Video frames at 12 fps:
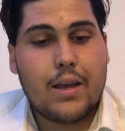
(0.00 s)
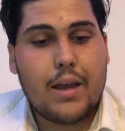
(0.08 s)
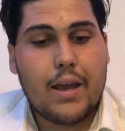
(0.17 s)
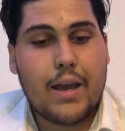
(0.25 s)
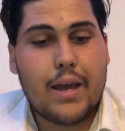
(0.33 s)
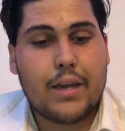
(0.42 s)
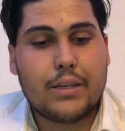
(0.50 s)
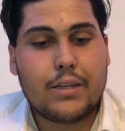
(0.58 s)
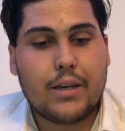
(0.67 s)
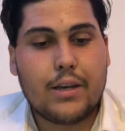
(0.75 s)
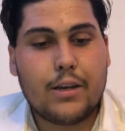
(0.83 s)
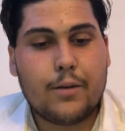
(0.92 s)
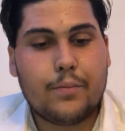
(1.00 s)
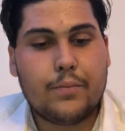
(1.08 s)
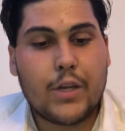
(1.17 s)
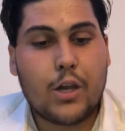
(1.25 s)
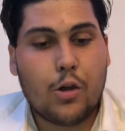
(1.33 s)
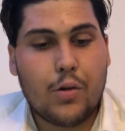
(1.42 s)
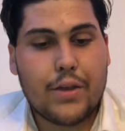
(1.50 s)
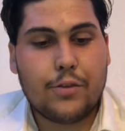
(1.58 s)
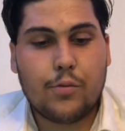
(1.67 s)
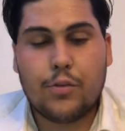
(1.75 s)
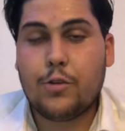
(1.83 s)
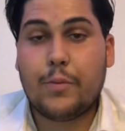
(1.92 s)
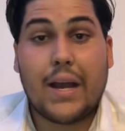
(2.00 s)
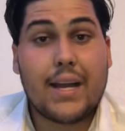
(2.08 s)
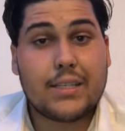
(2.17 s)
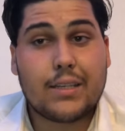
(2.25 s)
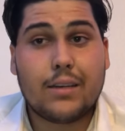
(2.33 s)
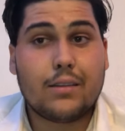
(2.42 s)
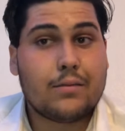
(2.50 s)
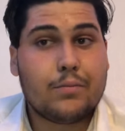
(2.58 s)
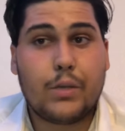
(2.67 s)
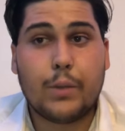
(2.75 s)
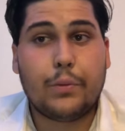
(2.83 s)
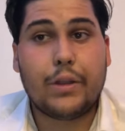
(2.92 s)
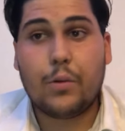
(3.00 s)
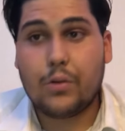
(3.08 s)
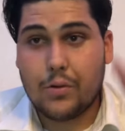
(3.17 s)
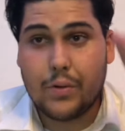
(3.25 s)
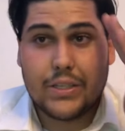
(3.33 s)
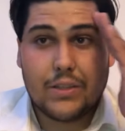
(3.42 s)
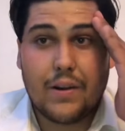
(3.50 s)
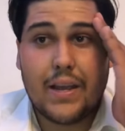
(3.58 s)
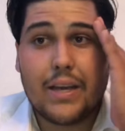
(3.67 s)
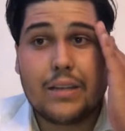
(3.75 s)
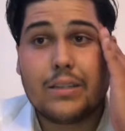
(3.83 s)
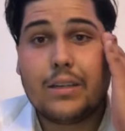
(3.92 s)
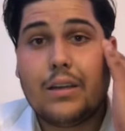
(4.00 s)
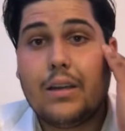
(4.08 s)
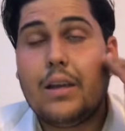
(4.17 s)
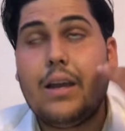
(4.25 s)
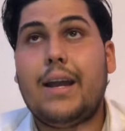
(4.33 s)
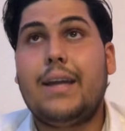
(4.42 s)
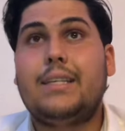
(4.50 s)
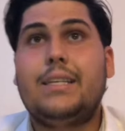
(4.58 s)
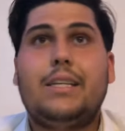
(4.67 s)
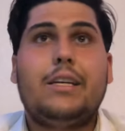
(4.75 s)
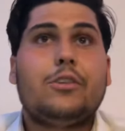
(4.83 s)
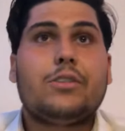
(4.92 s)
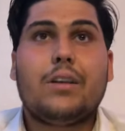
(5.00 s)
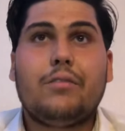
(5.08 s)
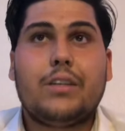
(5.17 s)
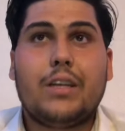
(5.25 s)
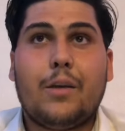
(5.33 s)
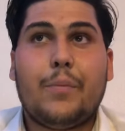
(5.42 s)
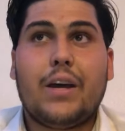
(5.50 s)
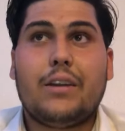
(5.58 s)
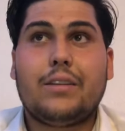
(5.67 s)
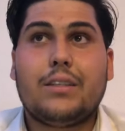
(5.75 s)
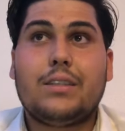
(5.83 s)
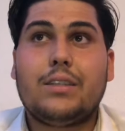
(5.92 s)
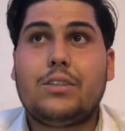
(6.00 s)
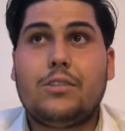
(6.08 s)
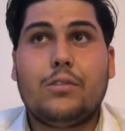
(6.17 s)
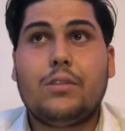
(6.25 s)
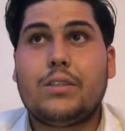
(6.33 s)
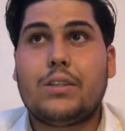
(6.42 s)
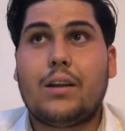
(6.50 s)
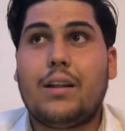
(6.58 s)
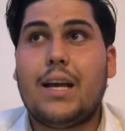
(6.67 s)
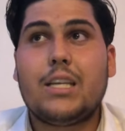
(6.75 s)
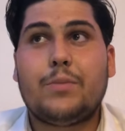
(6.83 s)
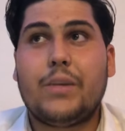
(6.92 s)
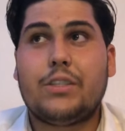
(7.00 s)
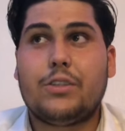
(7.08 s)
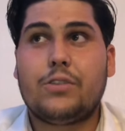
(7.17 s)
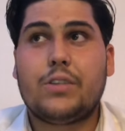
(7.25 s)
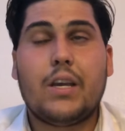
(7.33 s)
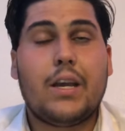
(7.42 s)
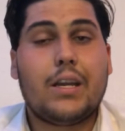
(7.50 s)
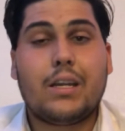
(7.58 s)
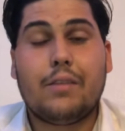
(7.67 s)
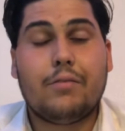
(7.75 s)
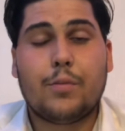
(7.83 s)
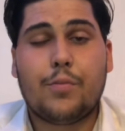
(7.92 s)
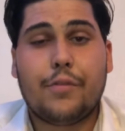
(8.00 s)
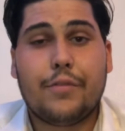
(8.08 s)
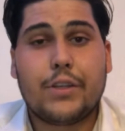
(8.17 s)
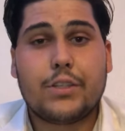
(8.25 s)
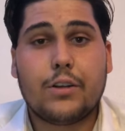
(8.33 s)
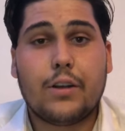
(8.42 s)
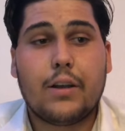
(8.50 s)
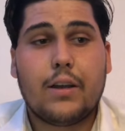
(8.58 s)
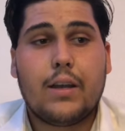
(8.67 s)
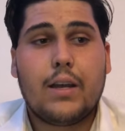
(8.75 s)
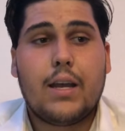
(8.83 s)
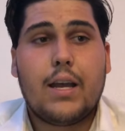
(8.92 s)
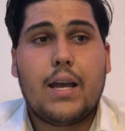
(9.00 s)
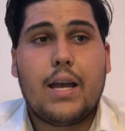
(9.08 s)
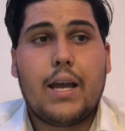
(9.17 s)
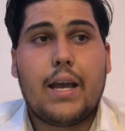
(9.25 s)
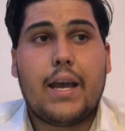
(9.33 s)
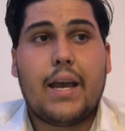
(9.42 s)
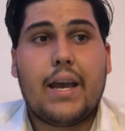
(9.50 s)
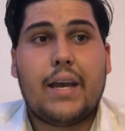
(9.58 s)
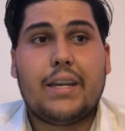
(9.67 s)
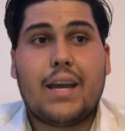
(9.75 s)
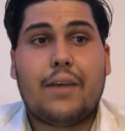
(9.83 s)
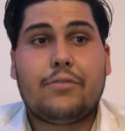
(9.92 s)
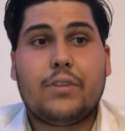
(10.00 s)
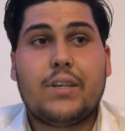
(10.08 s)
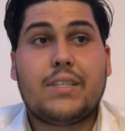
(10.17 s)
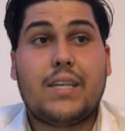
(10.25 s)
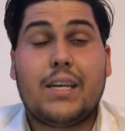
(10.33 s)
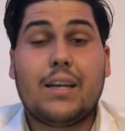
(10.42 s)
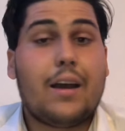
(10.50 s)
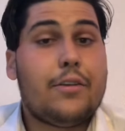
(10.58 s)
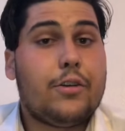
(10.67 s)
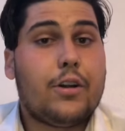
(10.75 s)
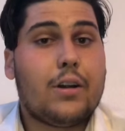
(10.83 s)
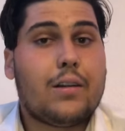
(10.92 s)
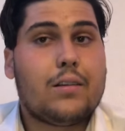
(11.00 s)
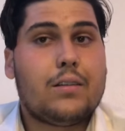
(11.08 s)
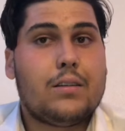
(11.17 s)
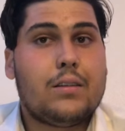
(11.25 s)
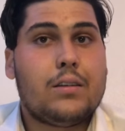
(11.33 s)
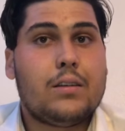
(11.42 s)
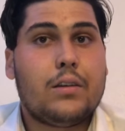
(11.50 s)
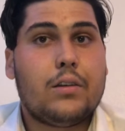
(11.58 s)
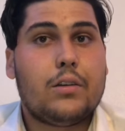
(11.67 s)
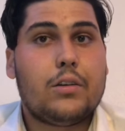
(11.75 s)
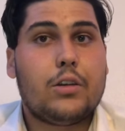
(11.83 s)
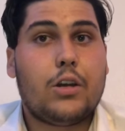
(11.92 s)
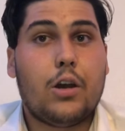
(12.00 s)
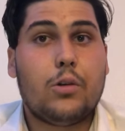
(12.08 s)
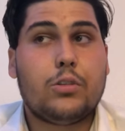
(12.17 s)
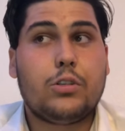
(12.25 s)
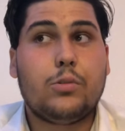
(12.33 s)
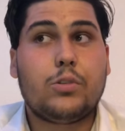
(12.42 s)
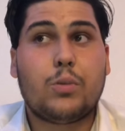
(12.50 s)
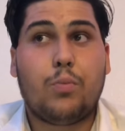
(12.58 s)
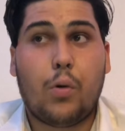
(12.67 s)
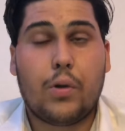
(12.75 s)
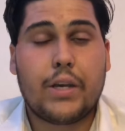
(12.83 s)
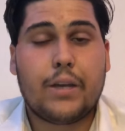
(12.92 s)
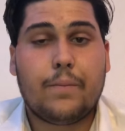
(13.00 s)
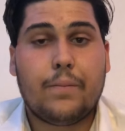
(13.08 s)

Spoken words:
And they go around the room asking people that want to raise their hand, and he hears everything about it that these students and classmates are saying, and even the professor. And after this, he can either go to support it